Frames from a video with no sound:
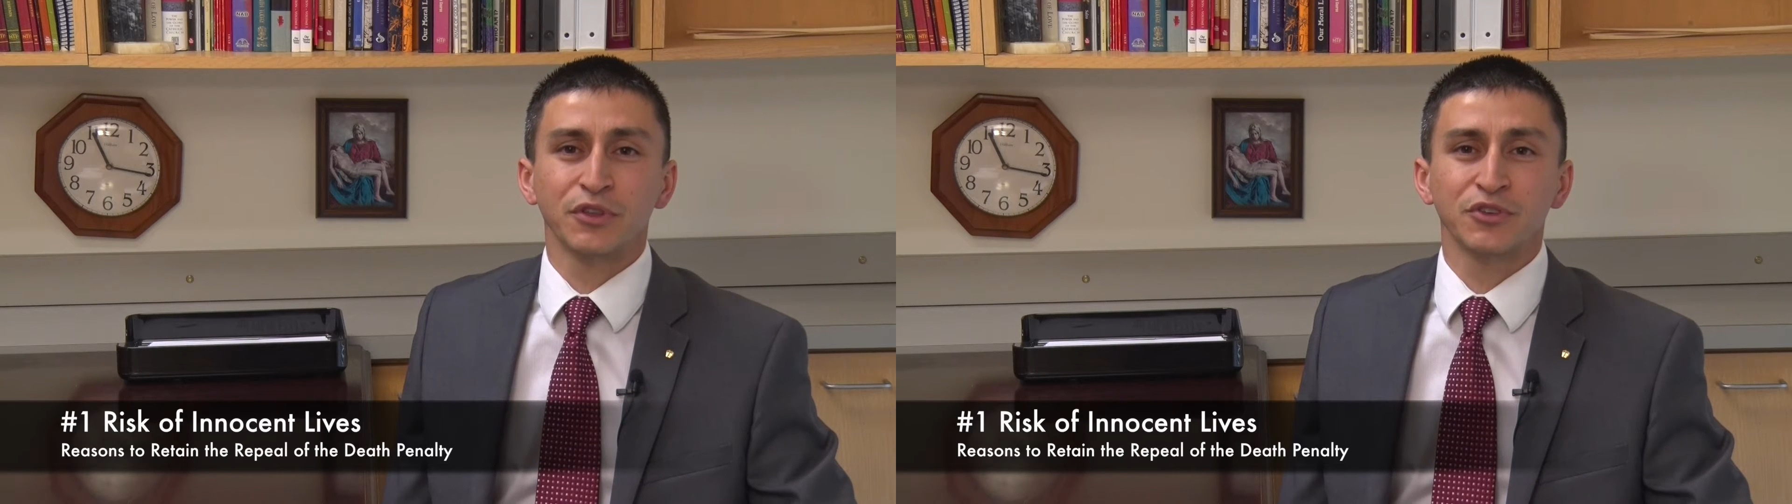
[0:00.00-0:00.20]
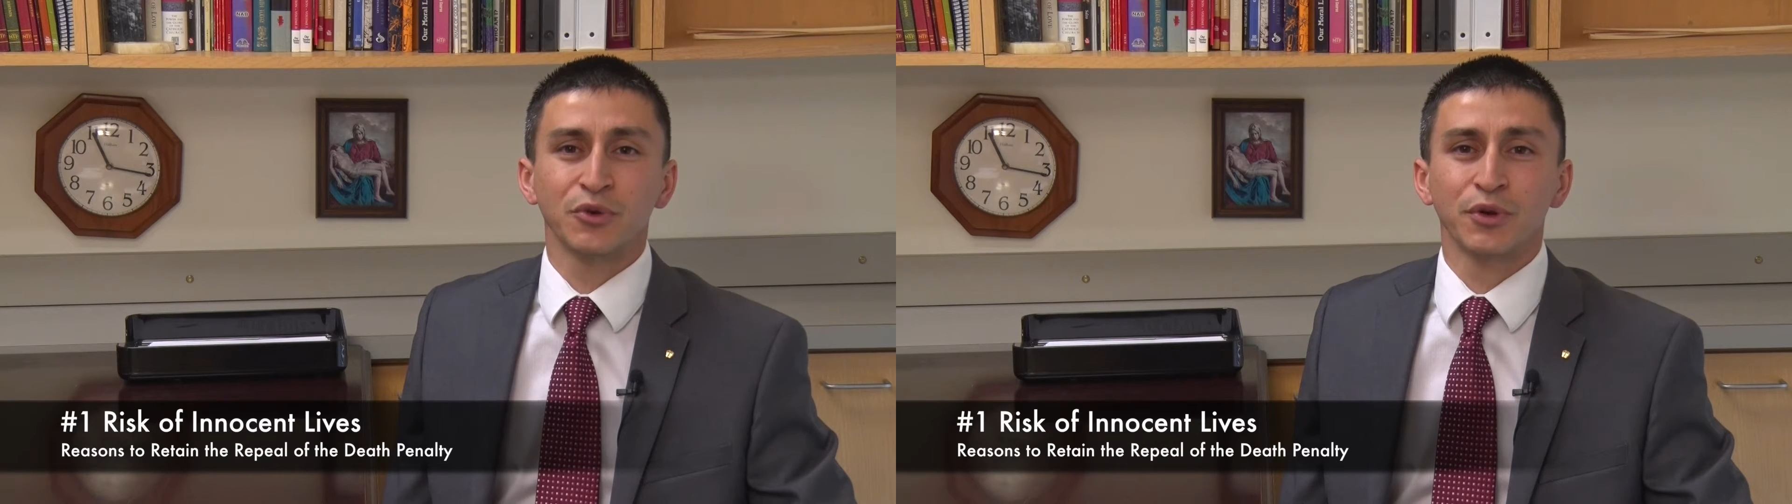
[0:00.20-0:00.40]

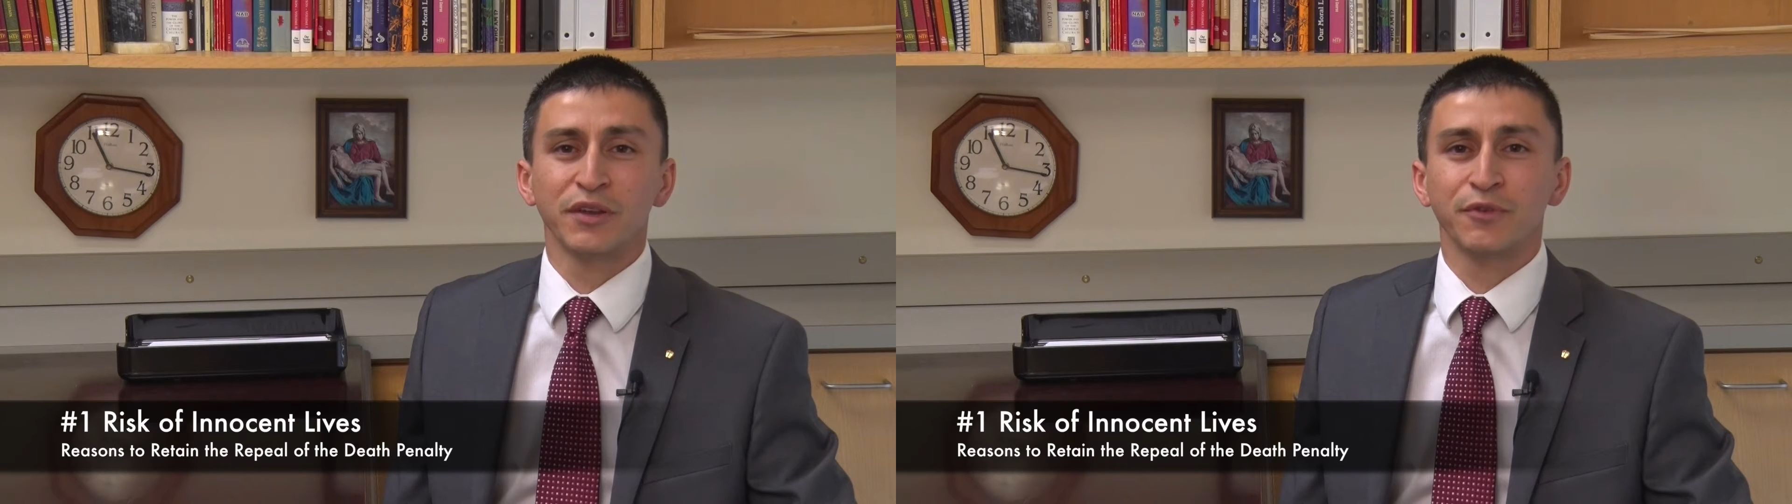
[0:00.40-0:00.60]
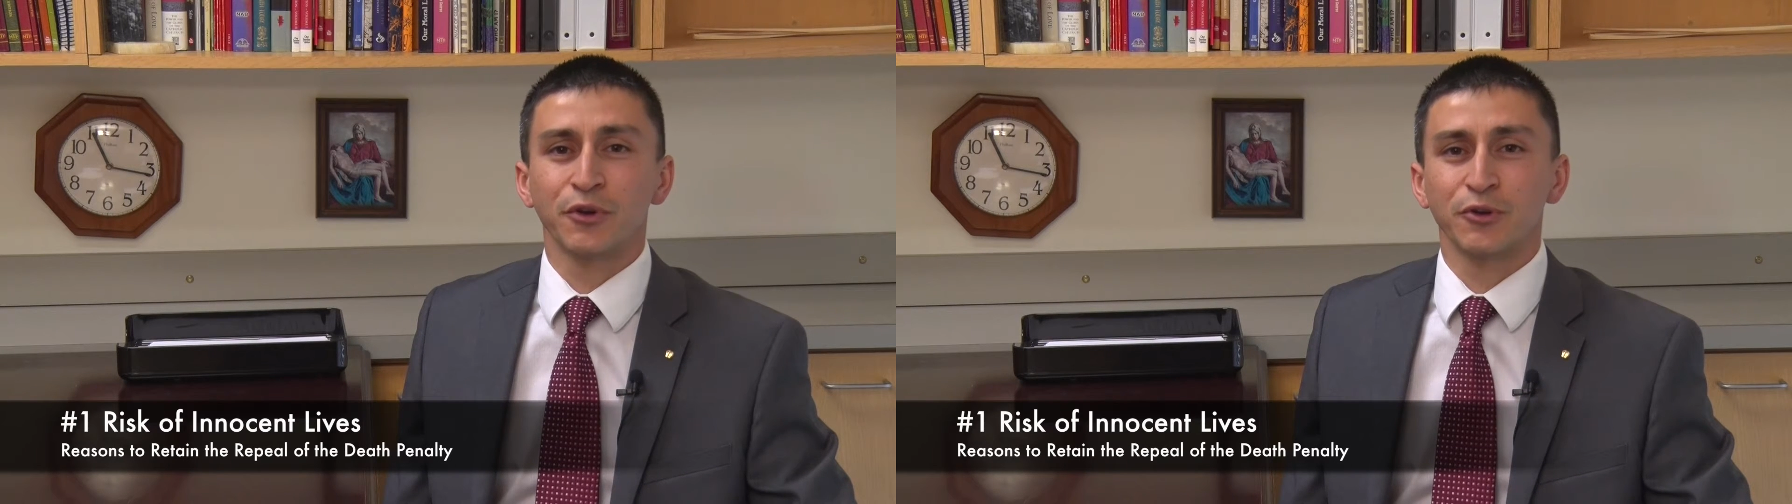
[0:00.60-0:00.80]
the story
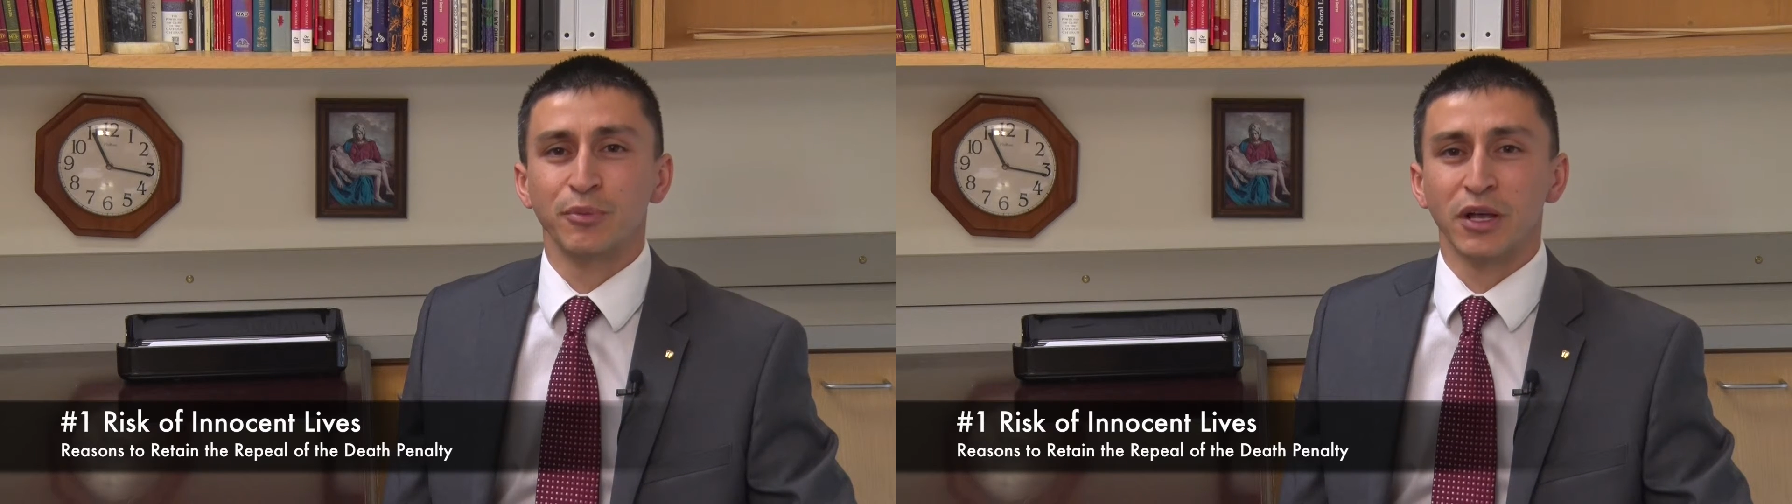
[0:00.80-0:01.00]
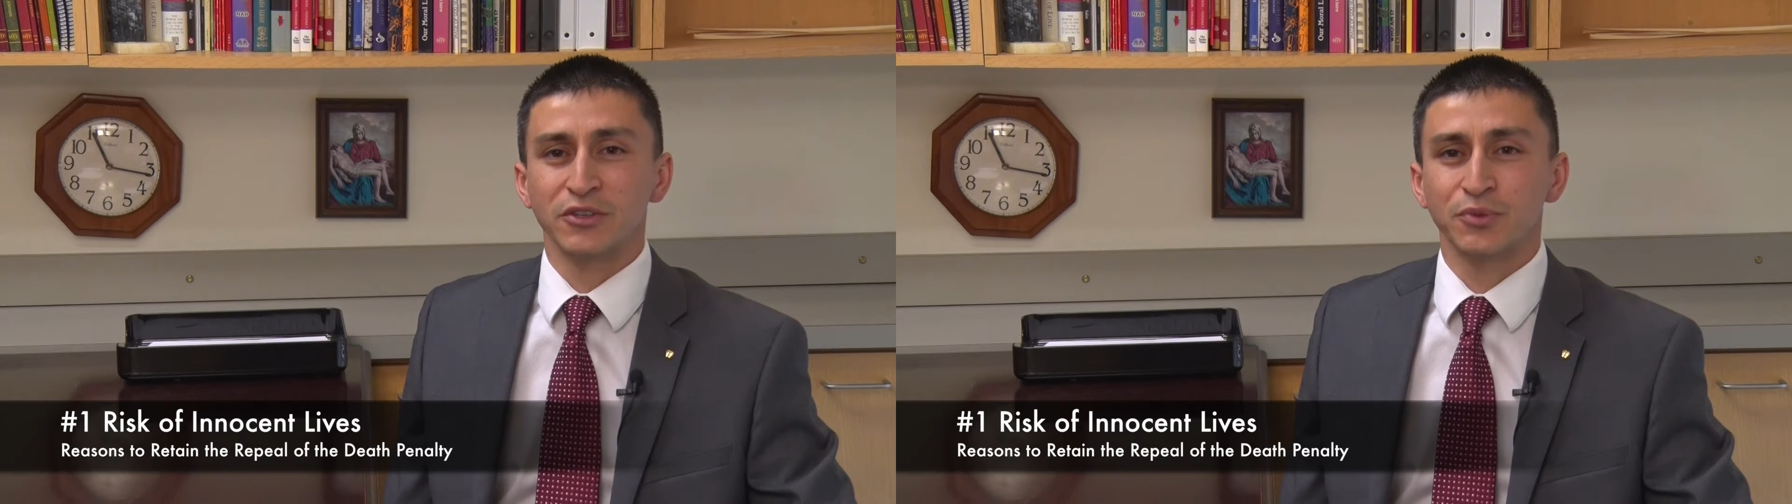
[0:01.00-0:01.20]
of Kirk
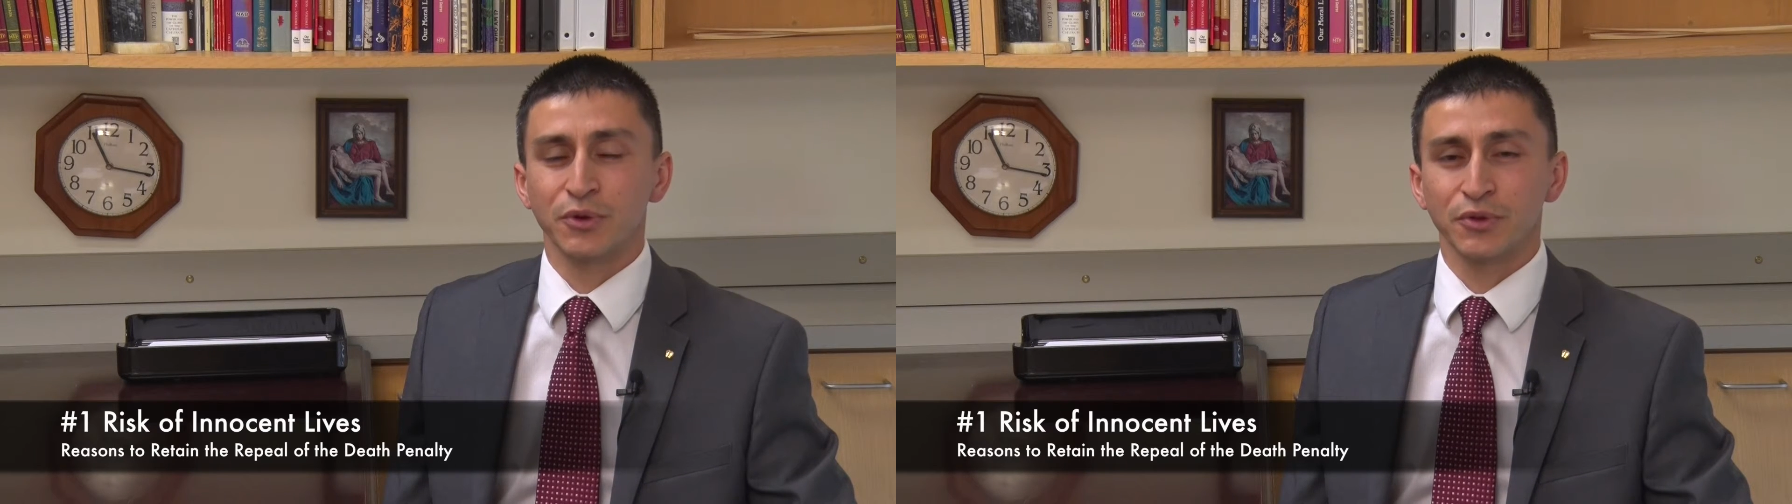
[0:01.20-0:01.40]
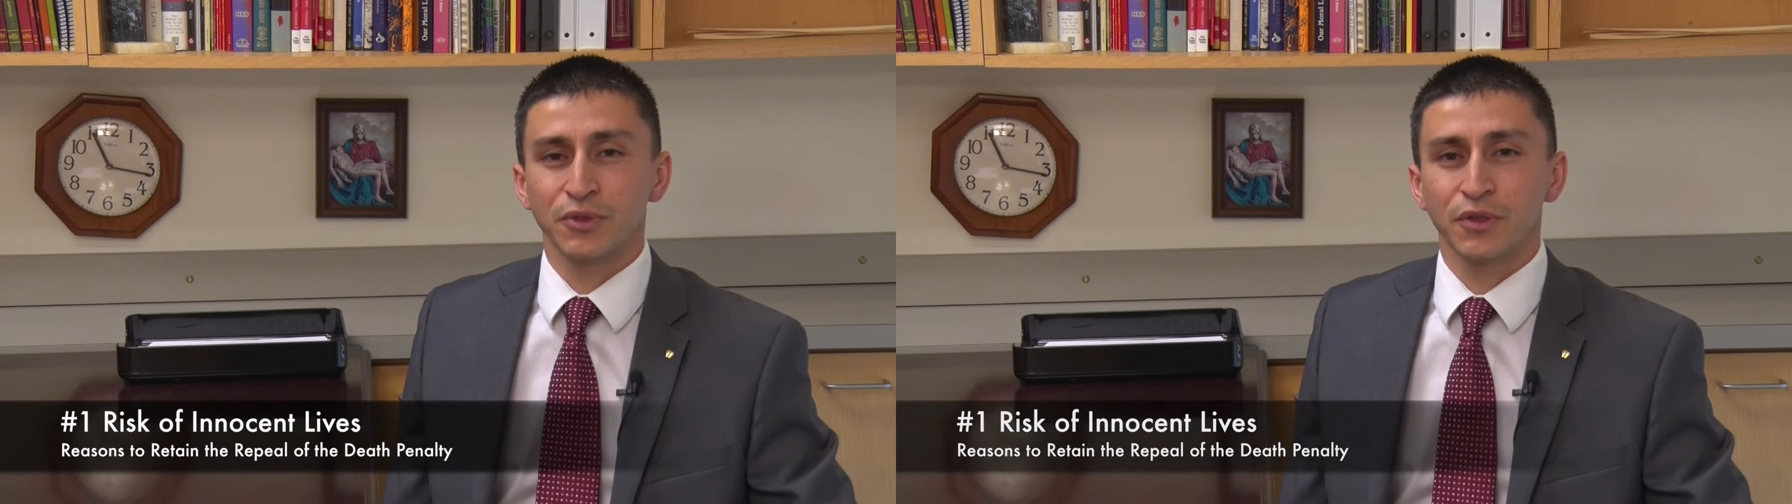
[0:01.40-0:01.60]

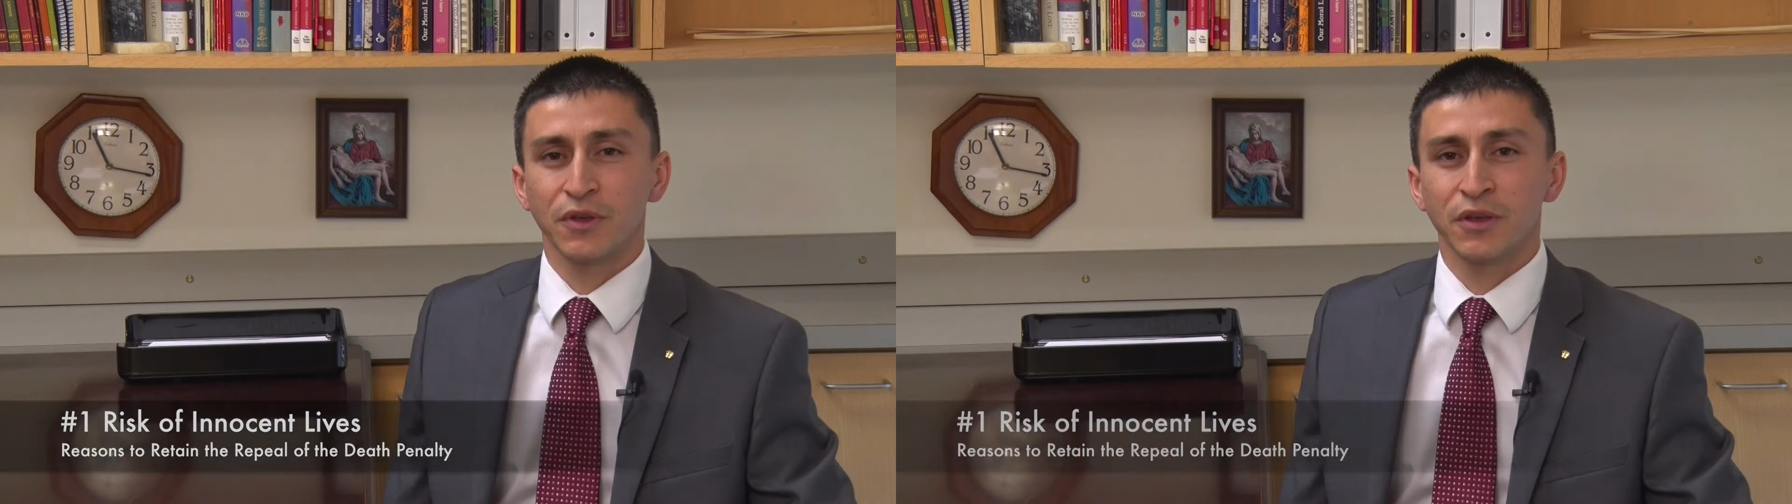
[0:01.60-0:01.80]
Bloodsworth.